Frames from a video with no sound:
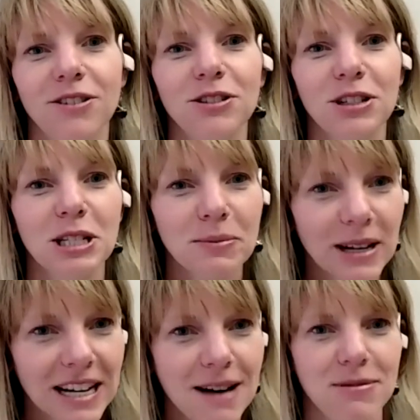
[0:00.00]
those are some
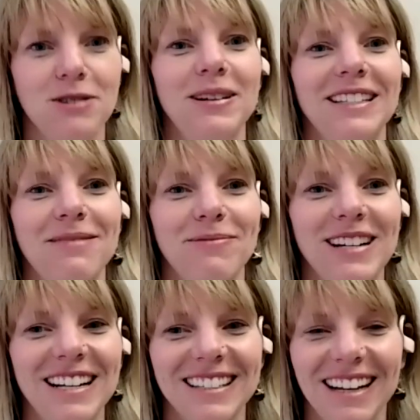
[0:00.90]
accomplishments I'm
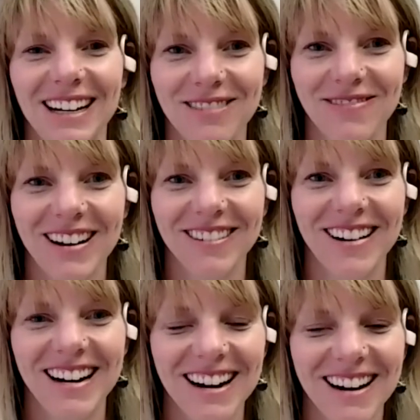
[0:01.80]
pretty excited about
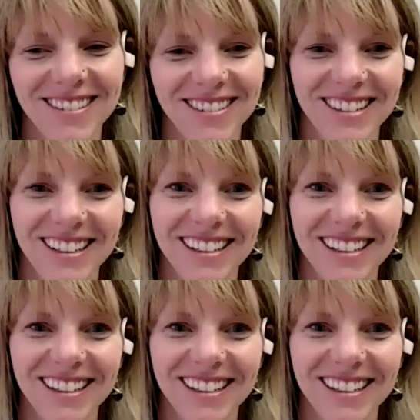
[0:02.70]
right now.